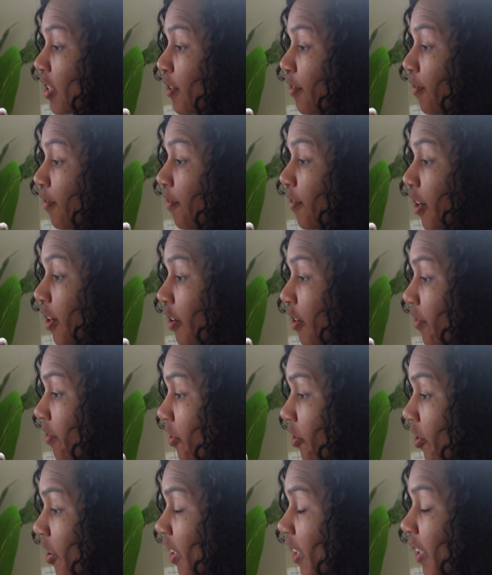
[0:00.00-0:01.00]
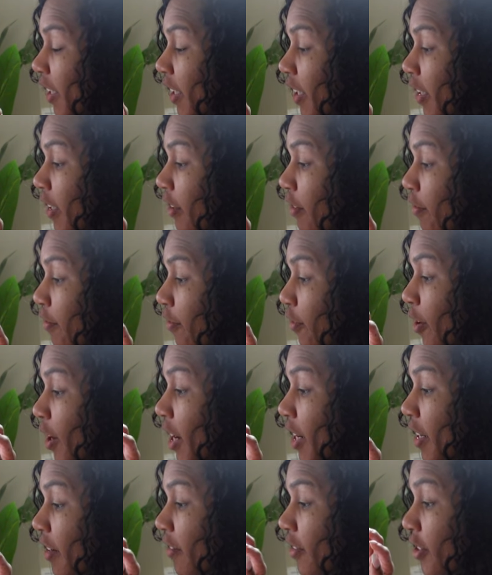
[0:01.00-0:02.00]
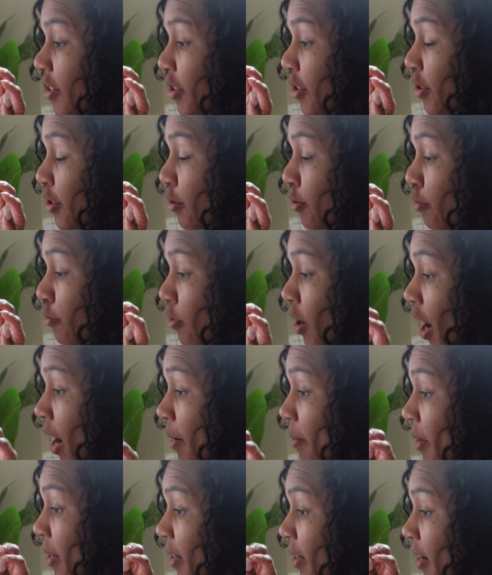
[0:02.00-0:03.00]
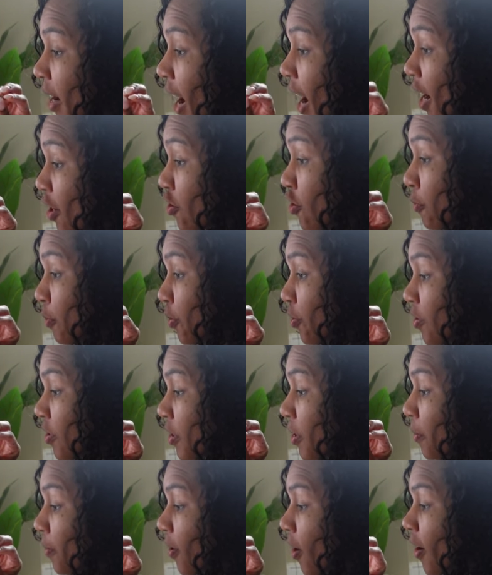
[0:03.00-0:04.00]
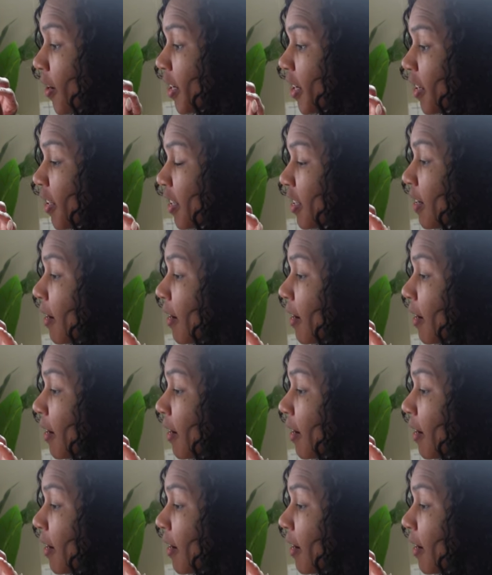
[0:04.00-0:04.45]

is very, very clean for any of the describing attributes of the product,